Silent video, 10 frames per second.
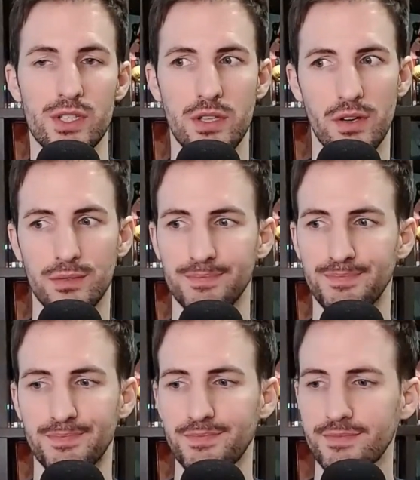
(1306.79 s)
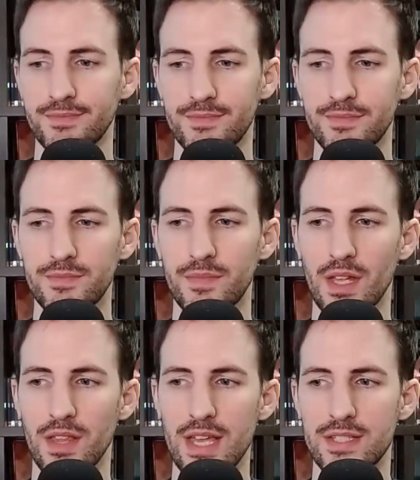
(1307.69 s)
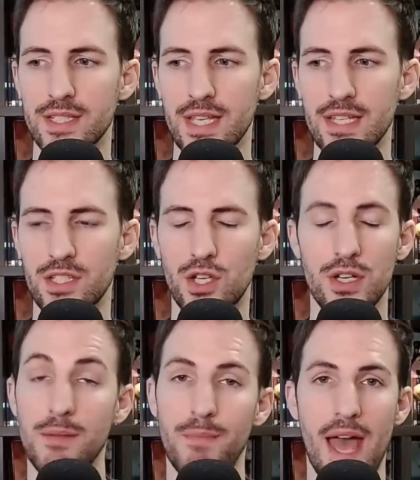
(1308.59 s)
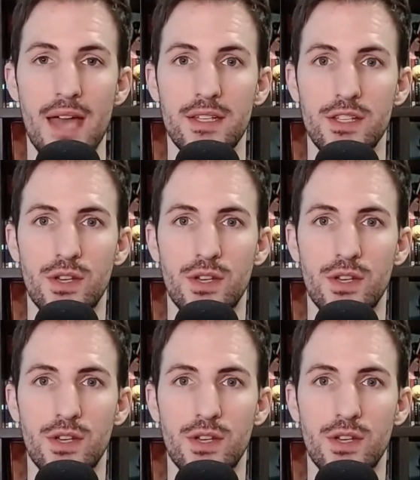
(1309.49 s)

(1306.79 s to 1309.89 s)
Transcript: So it's good and bad.